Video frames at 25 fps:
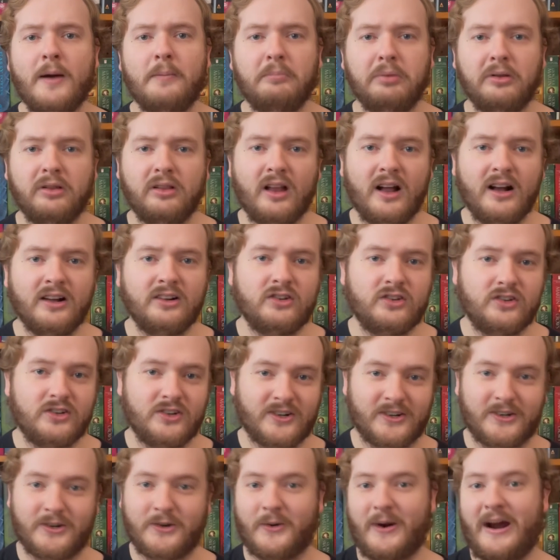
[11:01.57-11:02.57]
plucked
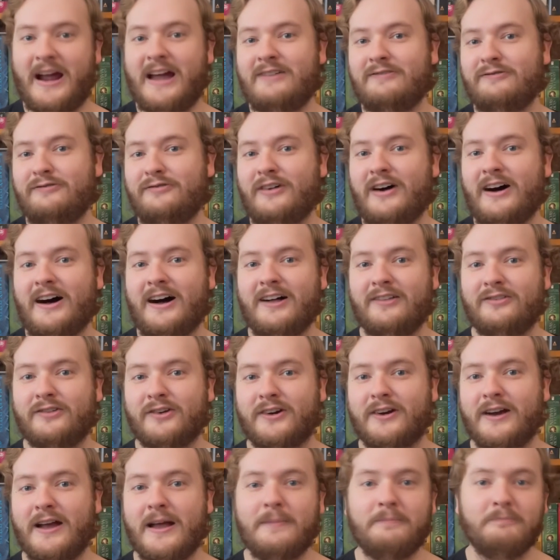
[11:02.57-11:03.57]
your
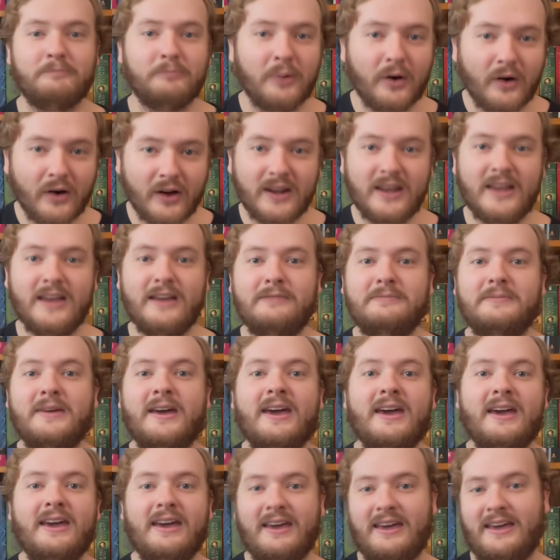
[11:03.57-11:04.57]
grandfather and put him
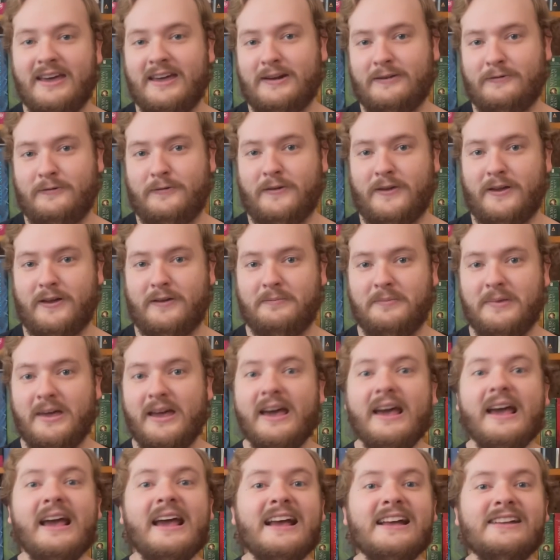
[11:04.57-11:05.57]
in a film.
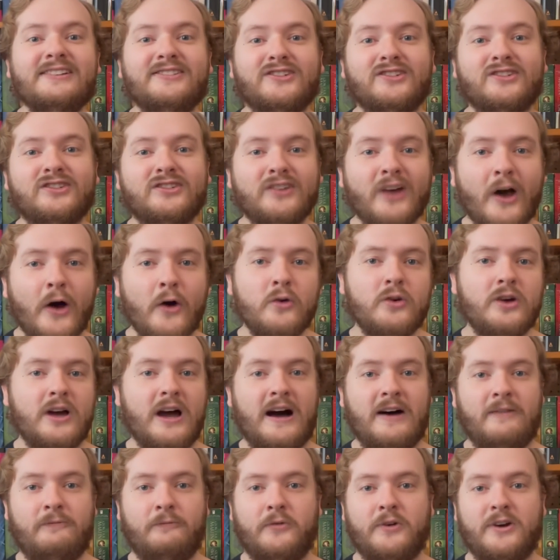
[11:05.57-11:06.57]
He's so
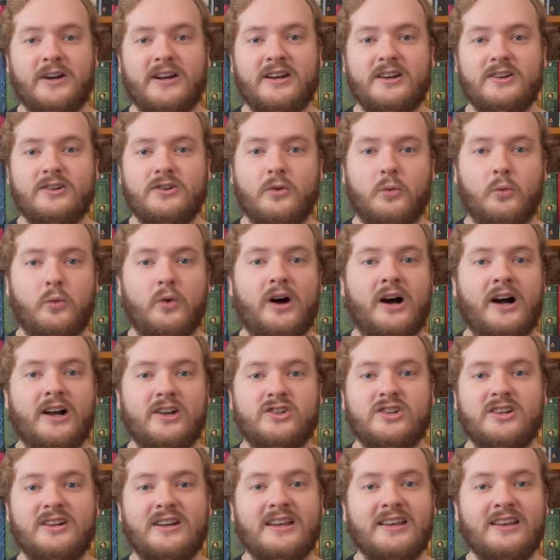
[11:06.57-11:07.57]
comforting to
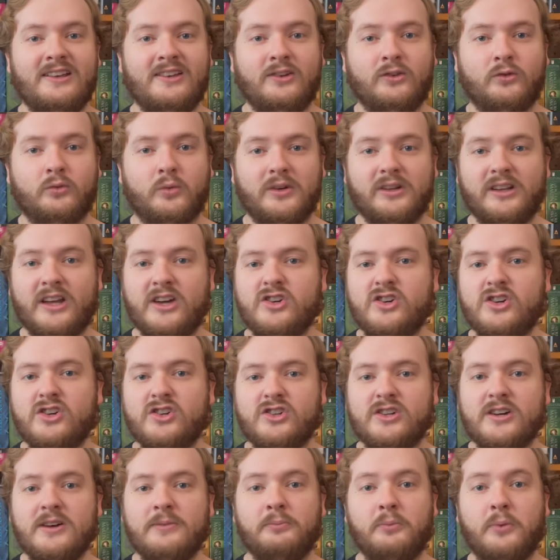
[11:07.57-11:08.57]
watch, and his
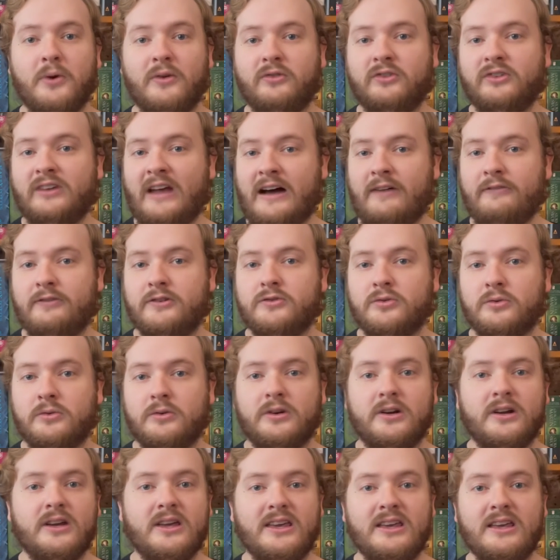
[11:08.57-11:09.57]
relationship with
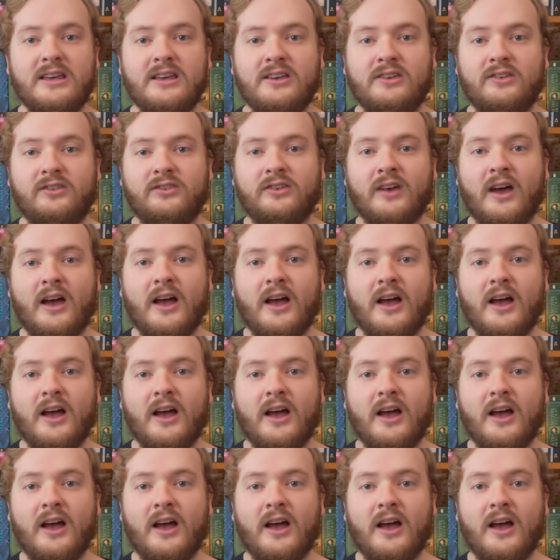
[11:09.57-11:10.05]
Salvatore is